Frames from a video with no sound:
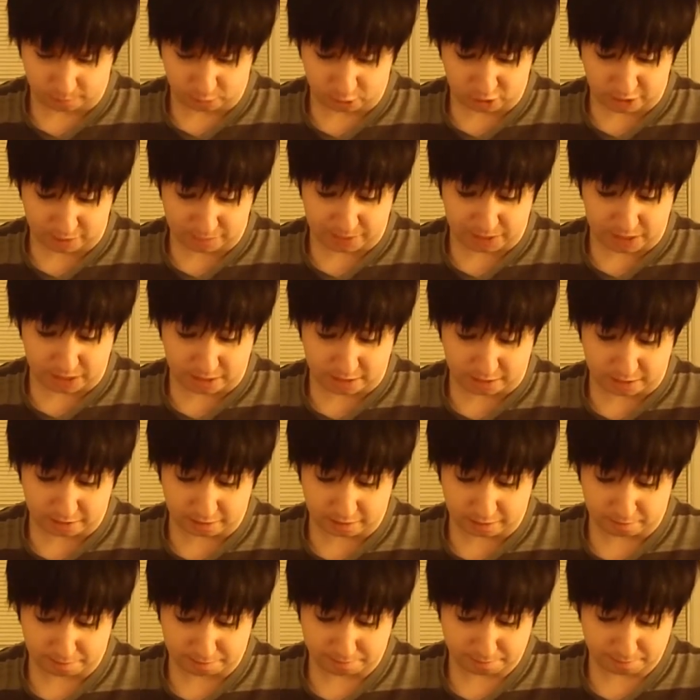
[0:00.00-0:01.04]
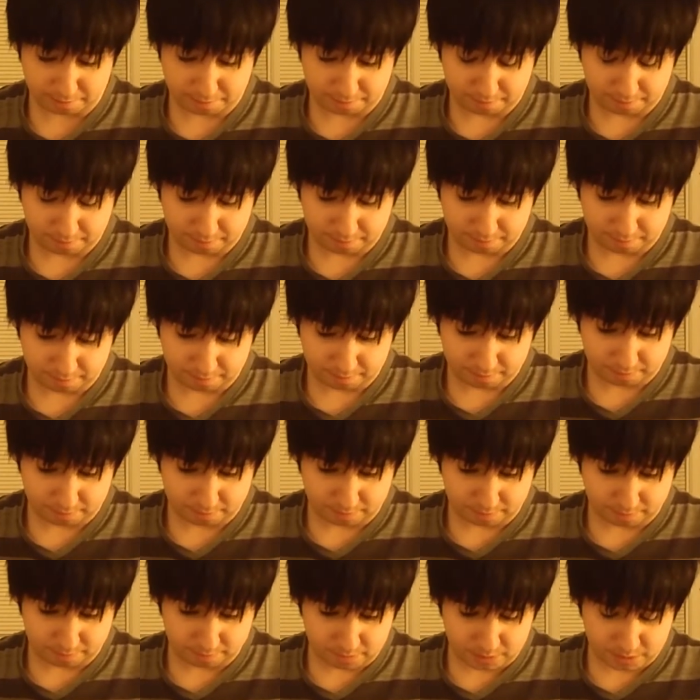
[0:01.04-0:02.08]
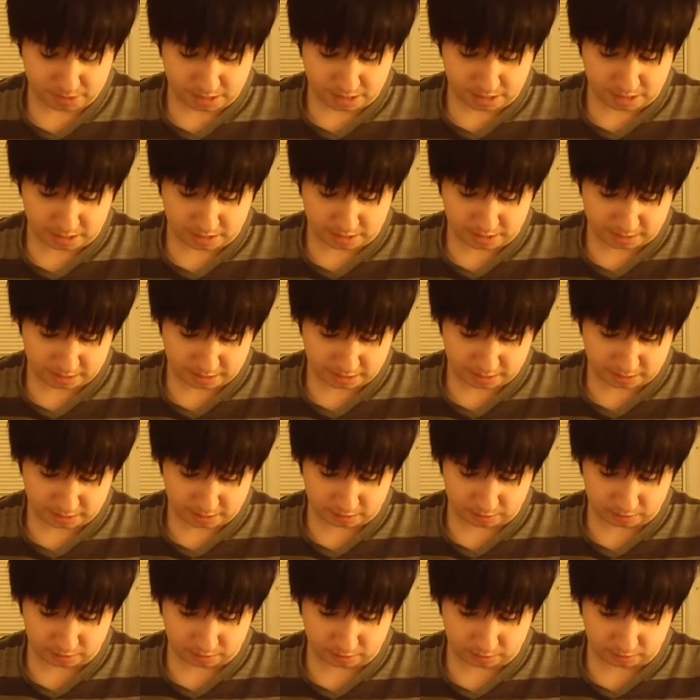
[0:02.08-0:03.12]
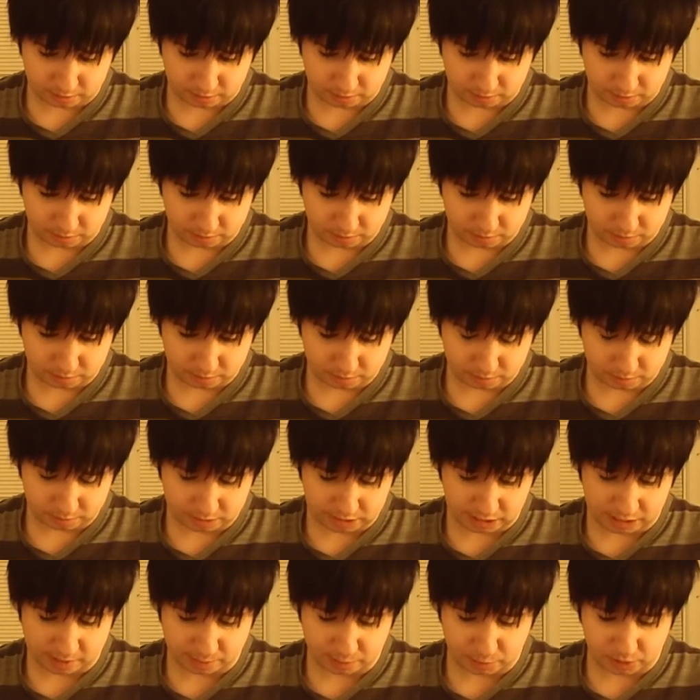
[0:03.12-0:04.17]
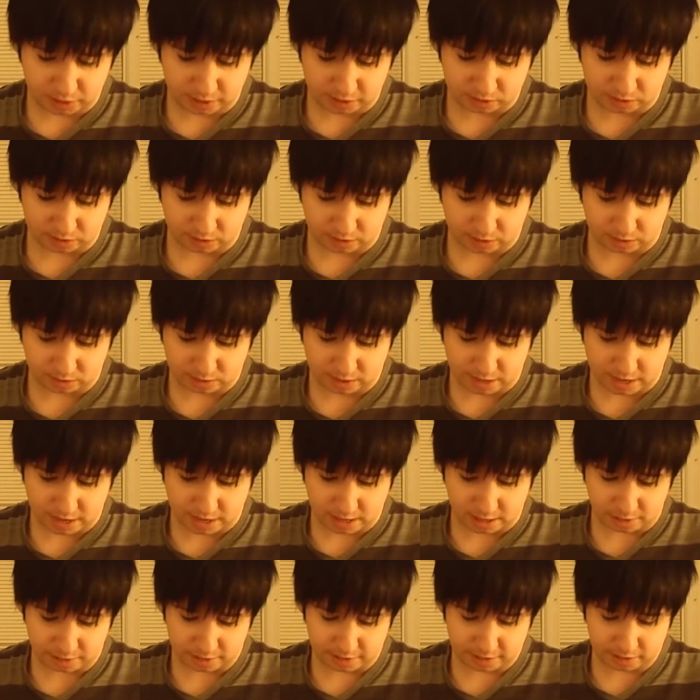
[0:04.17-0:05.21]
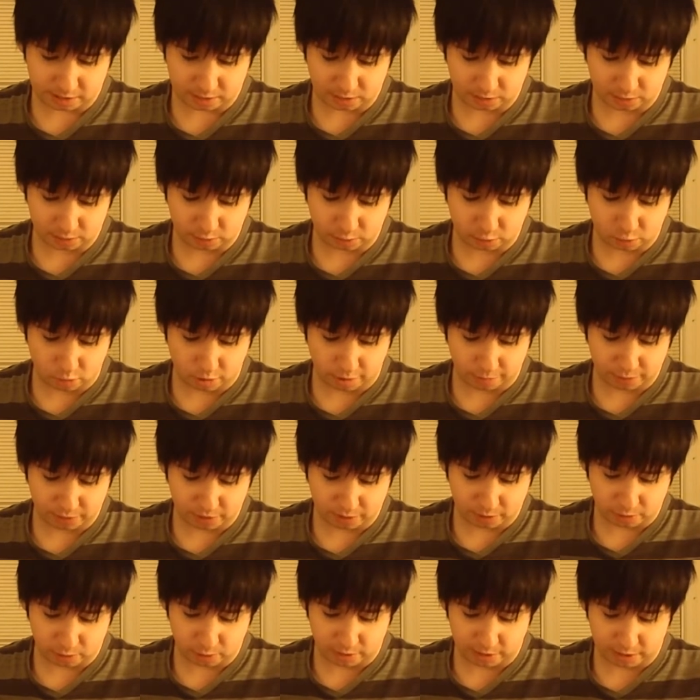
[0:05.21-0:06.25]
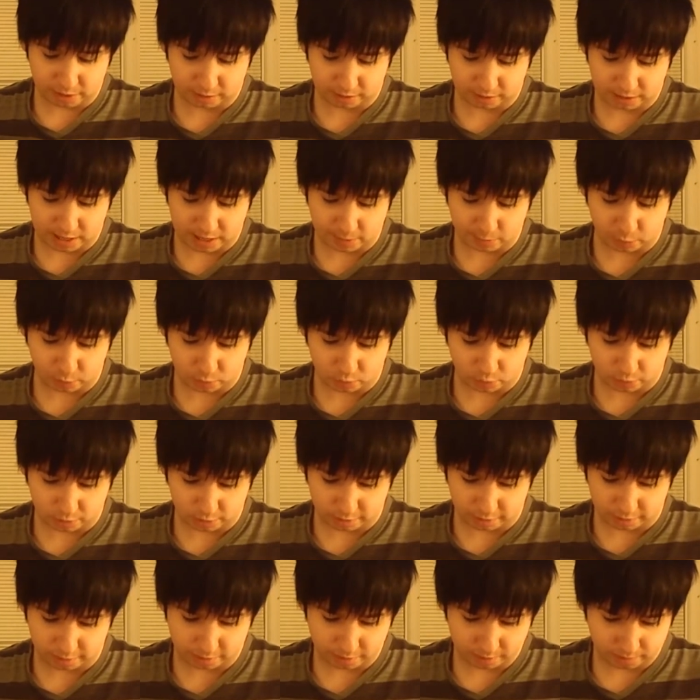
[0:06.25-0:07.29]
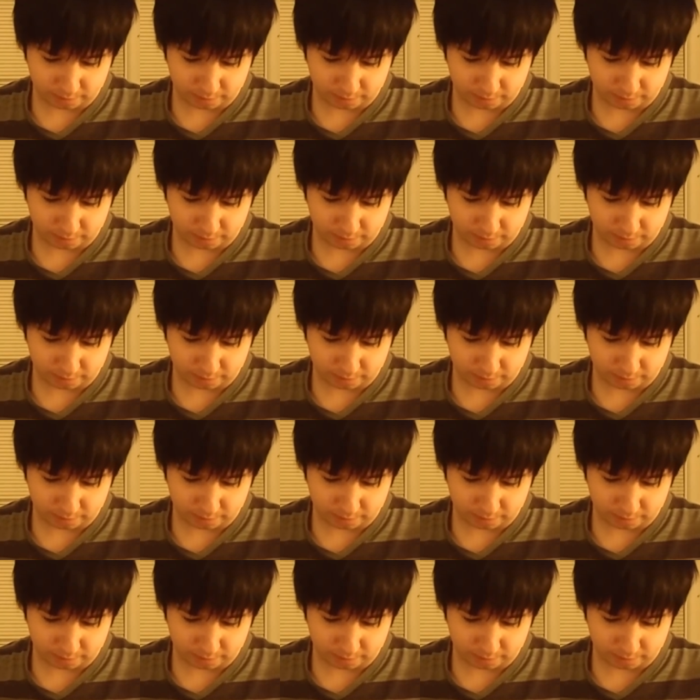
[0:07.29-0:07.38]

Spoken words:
Gemini, and second place is Aries, Scorpio, and Capricorn.